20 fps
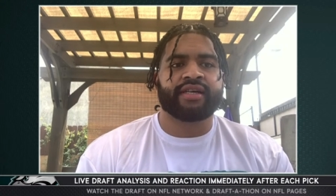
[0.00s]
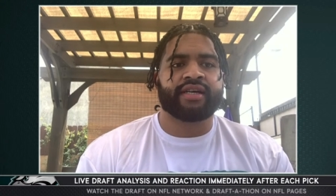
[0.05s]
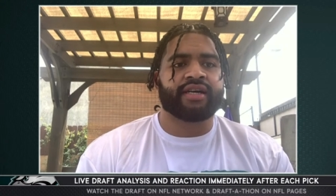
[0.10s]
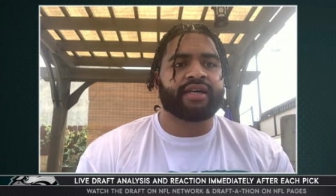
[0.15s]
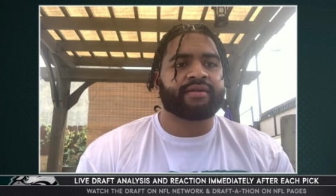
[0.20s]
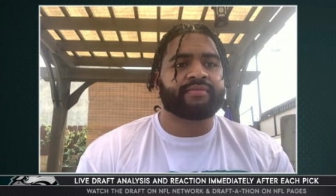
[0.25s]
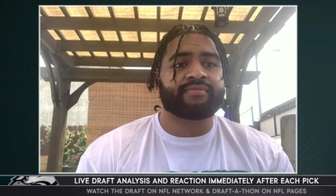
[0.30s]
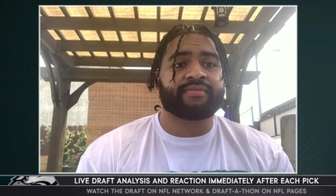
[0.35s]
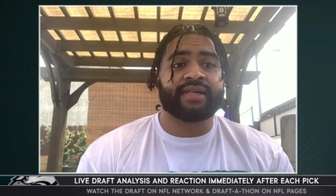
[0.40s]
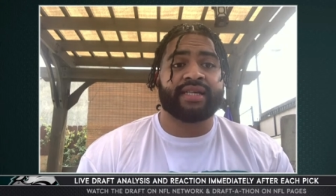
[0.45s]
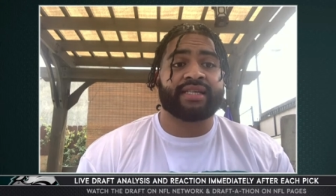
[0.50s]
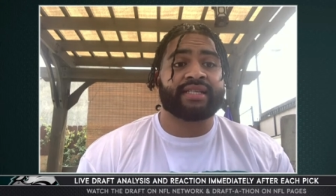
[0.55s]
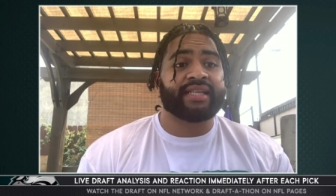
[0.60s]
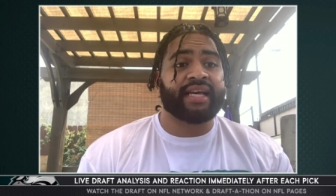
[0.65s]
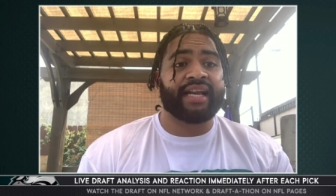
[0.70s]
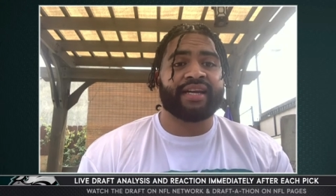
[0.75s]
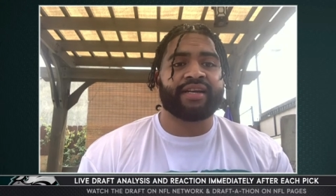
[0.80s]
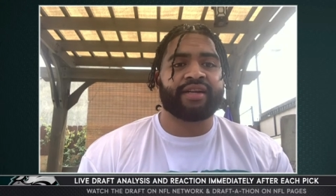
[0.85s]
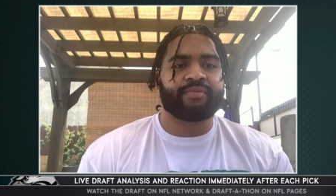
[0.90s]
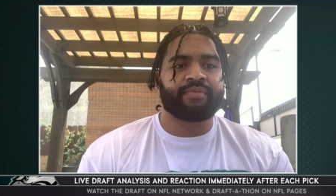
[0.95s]
I'm
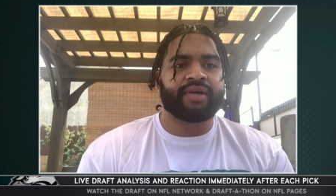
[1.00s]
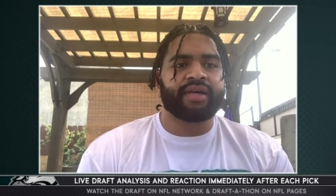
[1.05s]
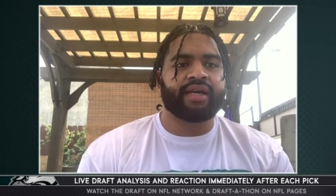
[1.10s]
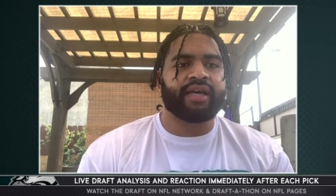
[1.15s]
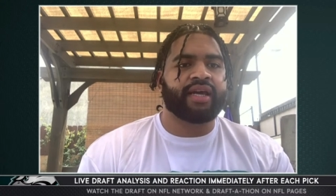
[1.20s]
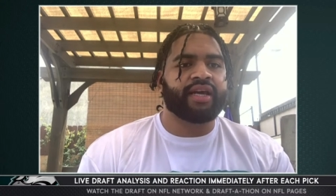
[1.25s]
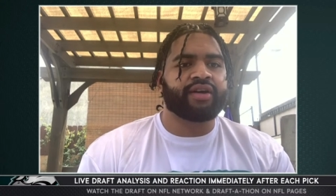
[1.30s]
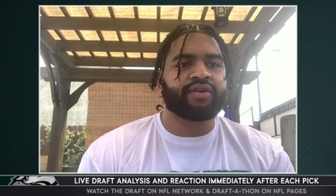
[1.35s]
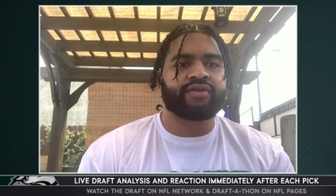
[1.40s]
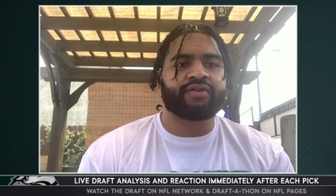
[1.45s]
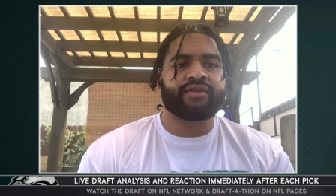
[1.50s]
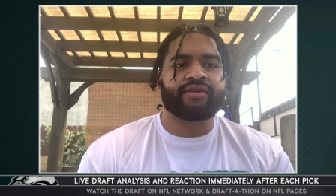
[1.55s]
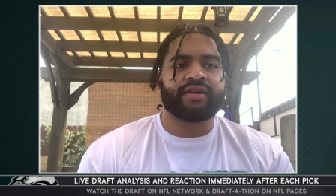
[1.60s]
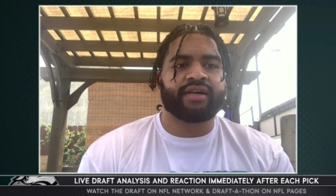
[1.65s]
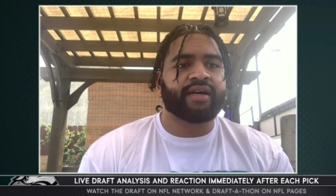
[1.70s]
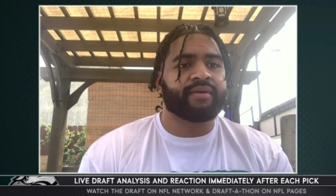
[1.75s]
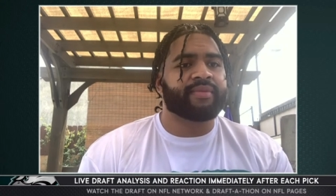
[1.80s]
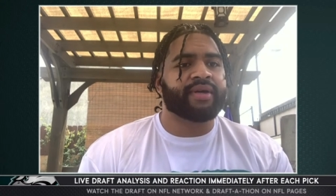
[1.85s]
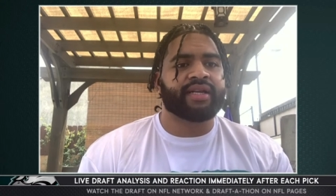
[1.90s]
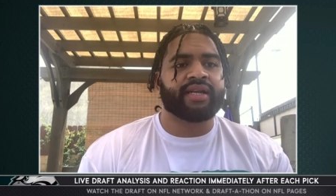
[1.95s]
excited to be an Eagle.
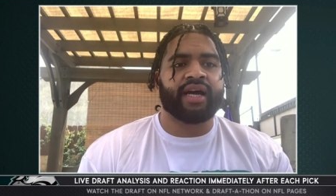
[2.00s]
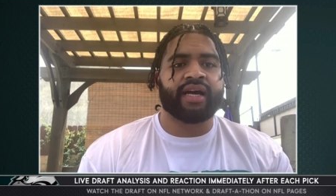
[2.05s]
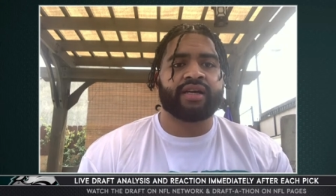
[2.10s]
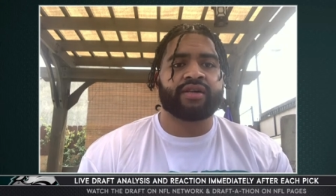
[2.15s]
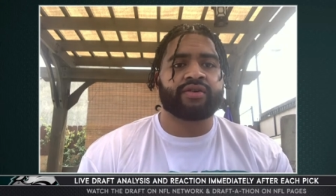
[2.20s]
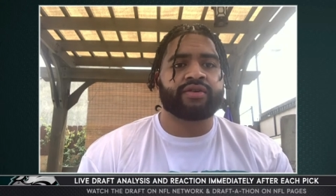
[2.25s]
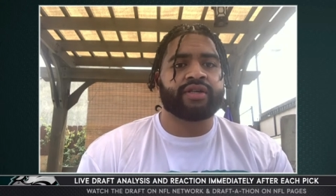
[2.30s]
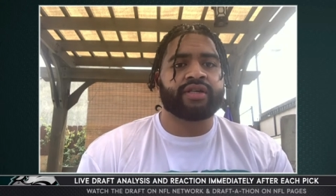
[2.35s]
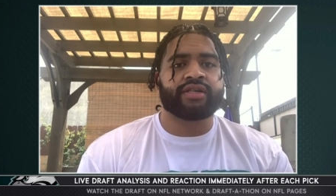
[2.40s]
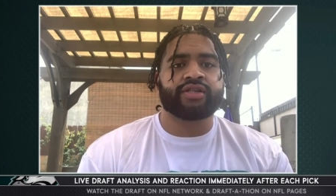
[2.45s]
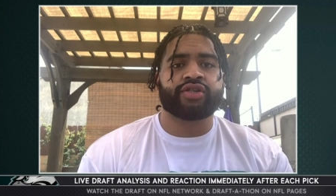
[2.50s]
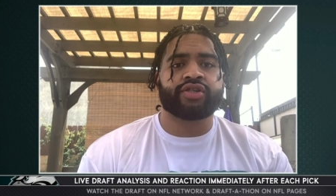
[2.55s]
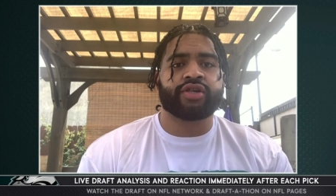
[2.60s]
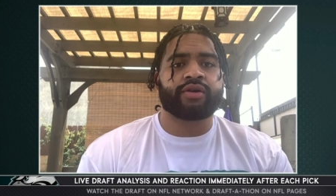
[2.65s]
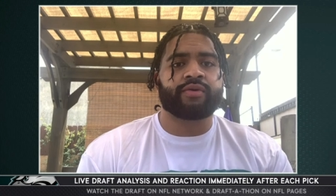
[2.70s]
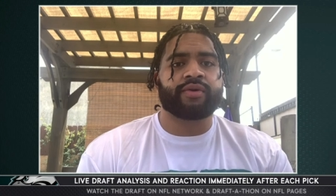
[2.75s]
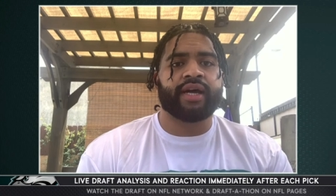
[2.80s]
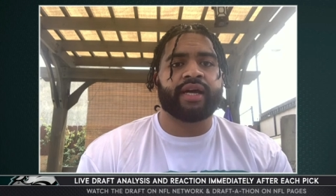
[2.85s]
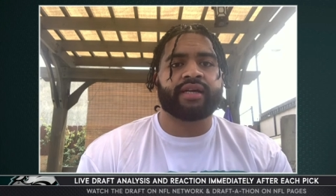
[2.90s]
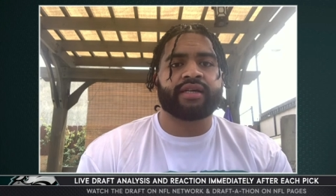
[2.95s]
I mean, I can only
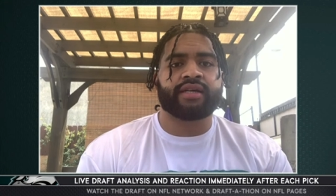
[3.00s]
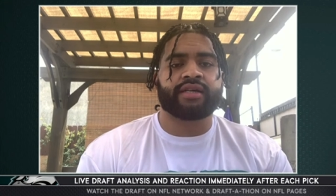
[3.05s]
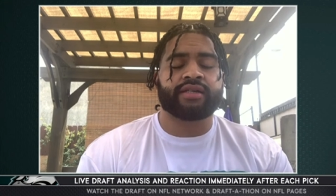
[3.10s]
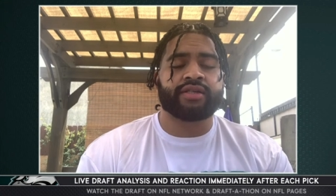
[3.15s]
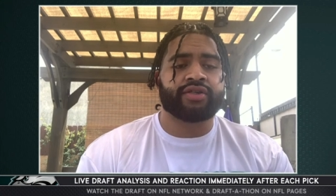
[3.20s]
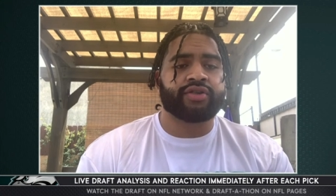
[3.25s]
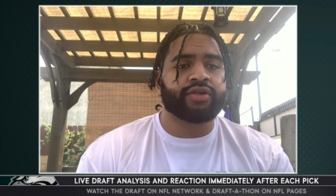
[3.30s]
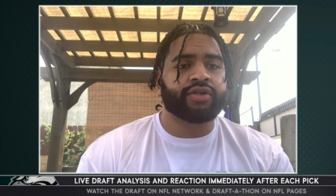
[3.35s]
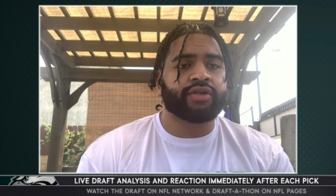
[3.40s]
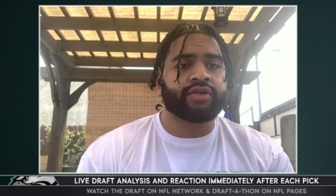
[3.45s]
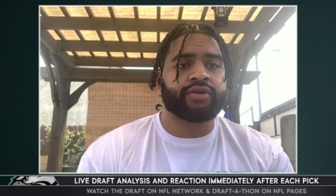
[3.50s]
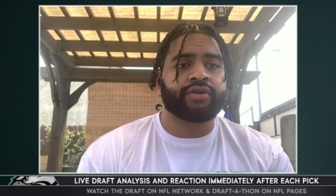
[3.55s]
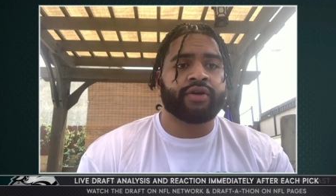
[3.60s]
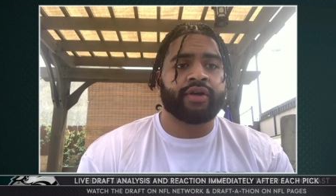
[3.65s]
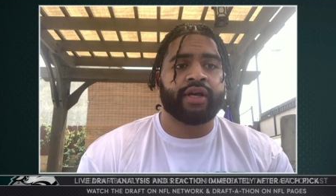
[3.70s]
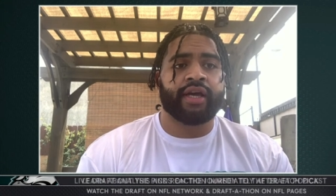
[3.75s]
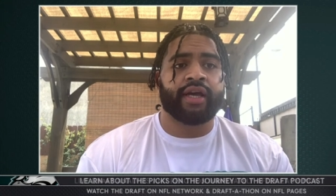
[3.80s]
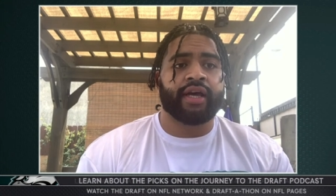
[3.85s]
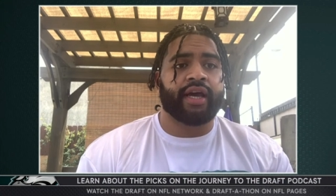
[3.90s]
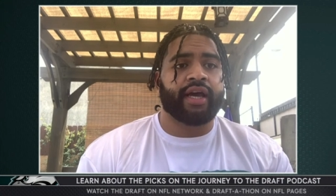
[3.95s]
control what I can control,
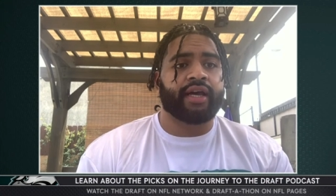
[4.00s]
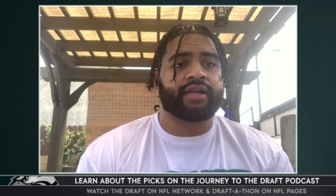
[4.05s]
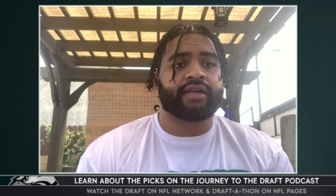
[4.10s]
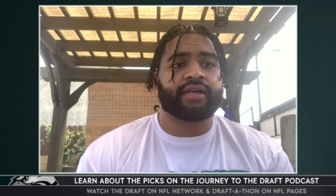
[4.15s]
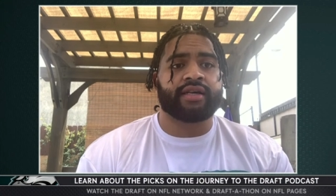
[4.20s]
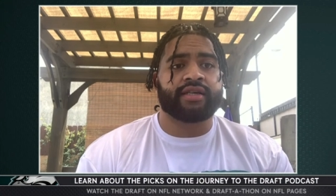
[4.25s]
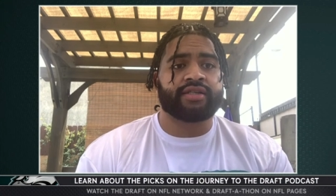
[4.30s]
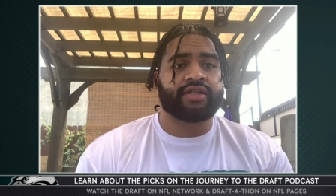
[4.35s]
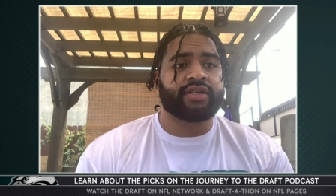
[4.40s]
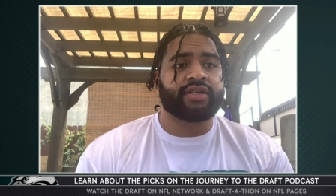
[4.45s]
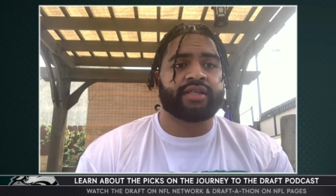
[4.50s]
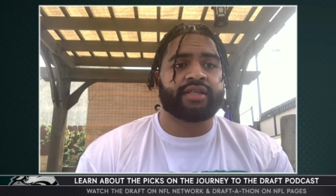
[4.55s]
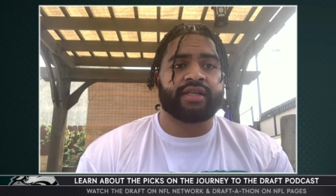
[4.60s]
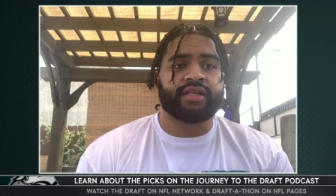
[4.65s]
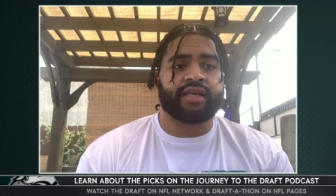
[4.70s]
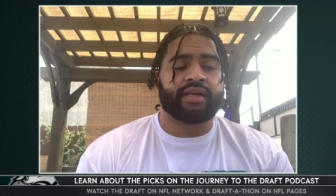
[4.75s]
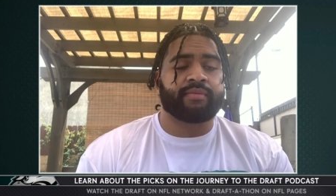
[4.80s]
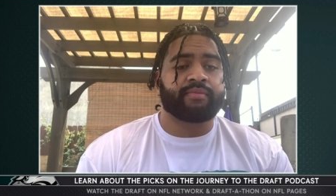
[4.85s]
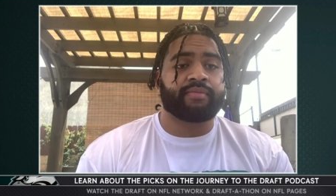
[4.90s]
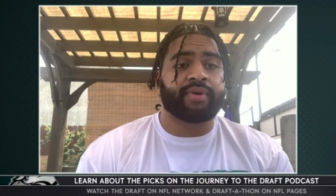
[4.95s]
and uh, just
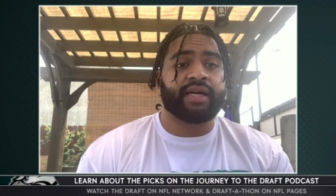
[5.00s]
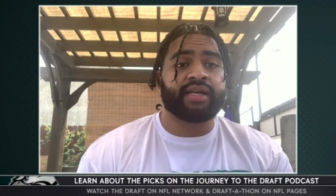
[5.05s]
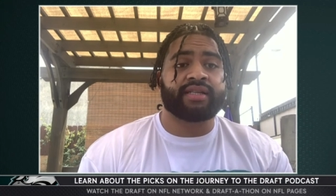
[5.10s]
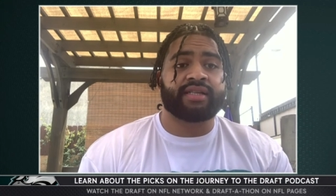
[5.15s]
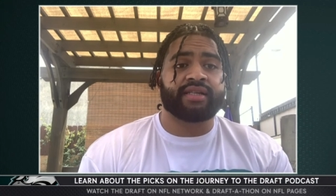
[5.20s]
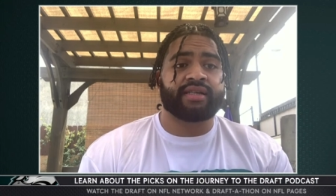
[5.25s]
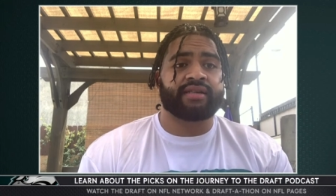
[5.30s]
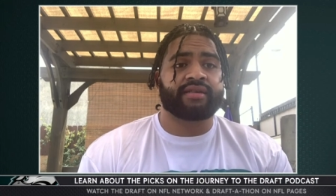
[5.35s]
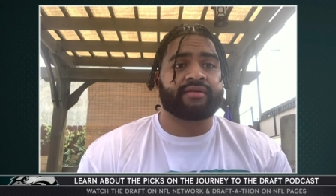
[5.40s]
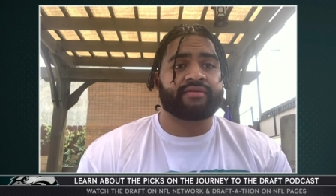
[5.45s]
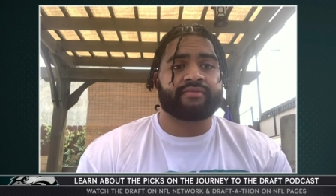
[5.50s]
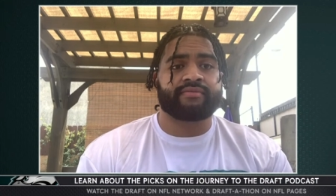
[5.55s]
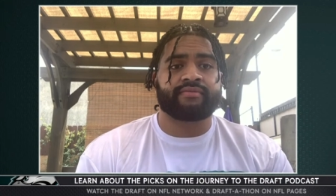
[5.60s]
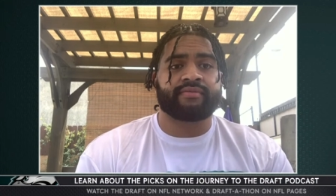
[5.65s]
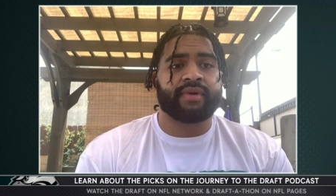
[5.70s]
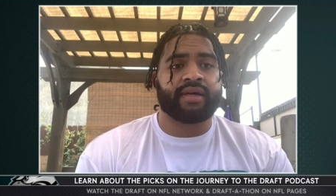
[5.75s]
bless the